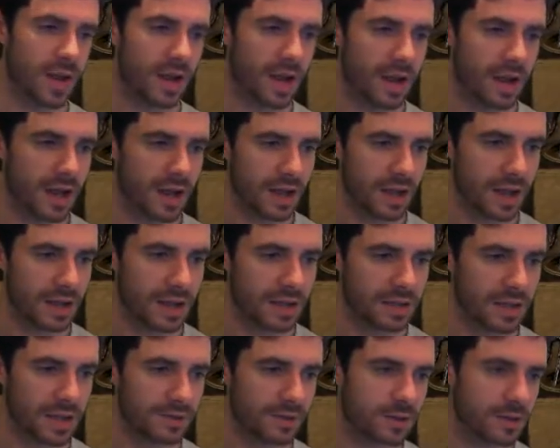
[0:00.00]
And
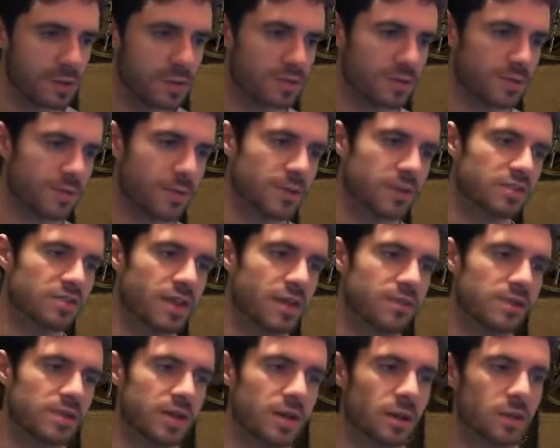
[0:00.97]
FN Husa
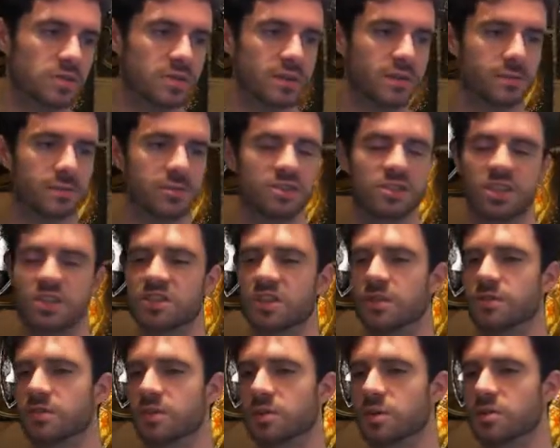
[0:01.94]
57, now hosting for up to
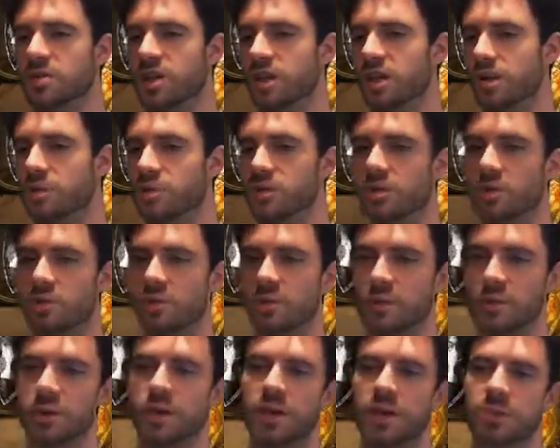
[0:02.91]
16 viewers. Hello to all of
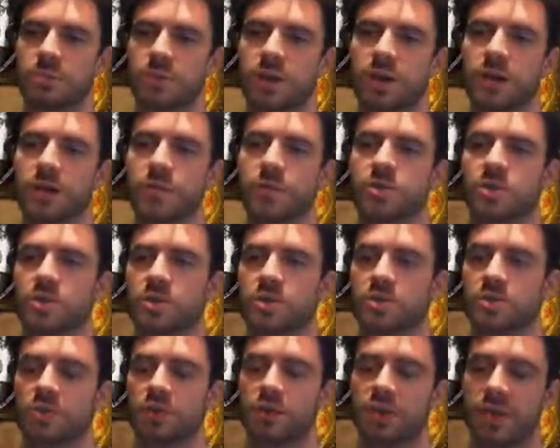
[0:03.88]
you guys. My name is Josh
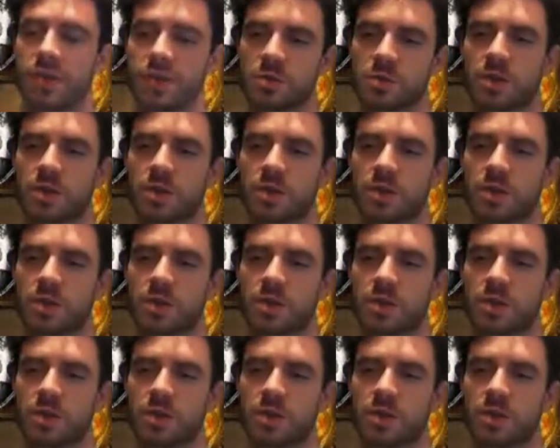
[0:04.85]
Strife Hayes.